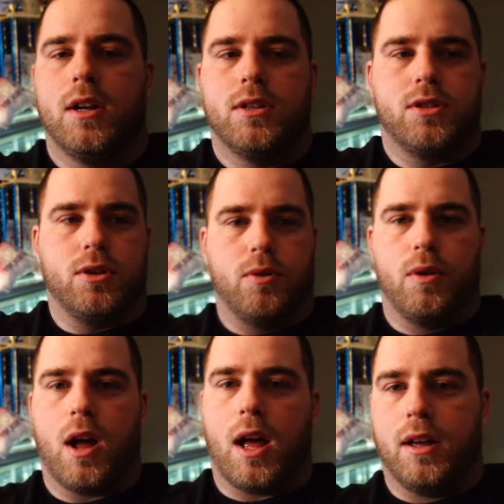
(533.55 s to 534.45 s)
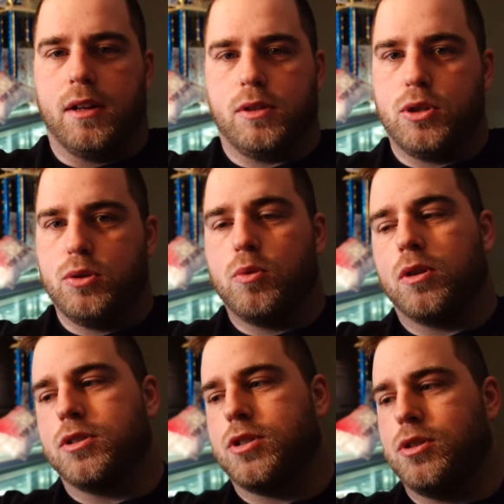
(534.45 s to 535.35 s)
So I do
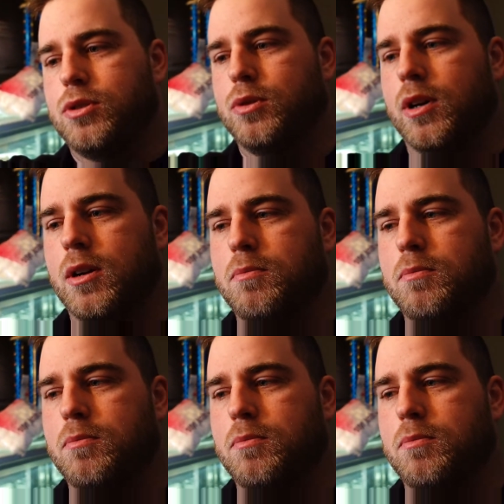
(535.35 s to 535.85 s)
want to,